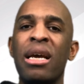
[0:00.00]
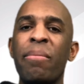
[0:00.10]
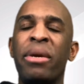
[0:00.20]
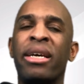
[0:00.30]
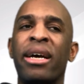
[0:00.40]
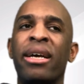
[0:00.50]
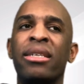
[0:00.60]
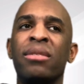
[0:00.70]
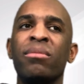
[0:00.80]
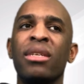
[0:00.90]

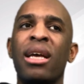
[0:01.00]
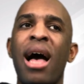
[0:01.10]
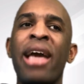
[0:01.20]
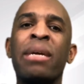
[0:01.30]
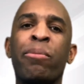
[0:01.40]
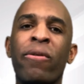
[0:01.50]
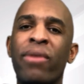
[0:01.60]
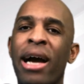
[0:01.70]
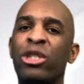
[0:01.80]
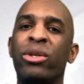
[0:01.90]
Because I can
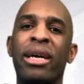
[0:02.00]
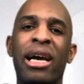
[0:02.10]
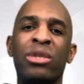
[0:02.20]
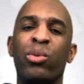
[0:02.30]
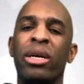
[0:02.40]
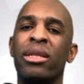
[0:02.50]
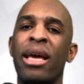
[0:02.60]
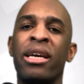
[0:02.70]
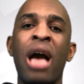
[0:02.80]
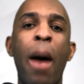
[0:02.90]
provide you guys with
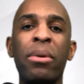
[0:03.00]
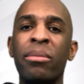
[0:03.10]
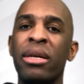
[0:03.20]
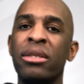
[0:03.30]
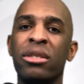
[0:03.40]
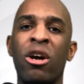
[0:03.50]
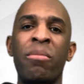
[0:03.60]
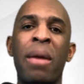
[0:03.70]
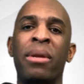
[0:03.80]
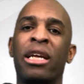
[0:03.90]
like compliments or
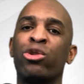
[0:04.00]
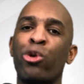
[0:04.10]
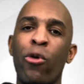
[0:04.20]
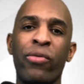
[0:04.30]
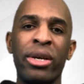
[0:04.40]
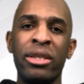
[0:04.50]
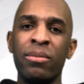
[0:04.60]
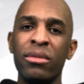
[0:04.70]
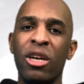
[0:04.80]
maybe like trophies